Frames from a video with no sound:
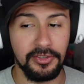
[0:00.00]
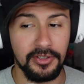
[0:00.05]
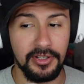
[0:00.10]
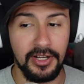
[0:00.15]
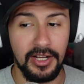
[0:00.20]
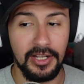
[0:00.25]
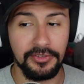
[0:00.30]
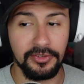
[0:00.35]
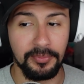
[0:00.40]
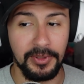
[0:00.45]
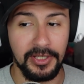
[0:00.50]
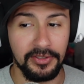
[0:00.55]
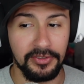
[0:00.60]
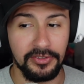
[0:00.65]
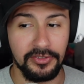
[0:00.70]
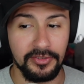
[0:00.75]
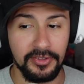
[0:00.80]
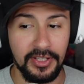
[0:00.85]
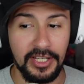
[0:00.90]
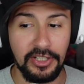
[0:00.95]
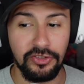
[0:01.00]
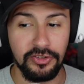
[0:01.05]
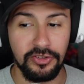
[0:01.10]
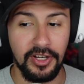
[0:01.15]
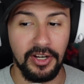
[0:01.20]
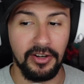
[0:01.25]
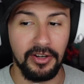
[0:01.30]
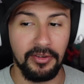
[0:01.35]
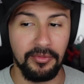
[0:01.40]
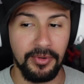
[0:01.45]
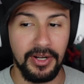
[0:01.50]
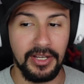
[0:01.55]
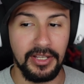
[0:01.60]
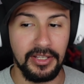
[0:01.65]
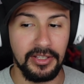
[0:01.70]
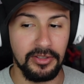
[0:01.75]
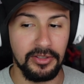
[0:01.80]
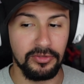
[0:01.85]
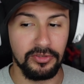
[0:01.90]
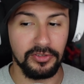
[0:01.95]
console because it's legendary, right?
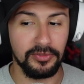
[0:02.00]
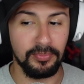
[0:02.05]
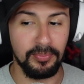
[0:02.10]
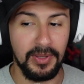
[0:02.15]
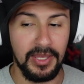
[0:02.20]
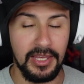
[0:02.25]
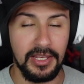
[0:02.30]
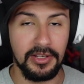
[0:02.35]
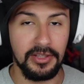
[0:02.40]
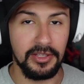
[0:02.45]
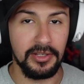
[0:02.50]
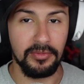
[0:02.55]
You just made the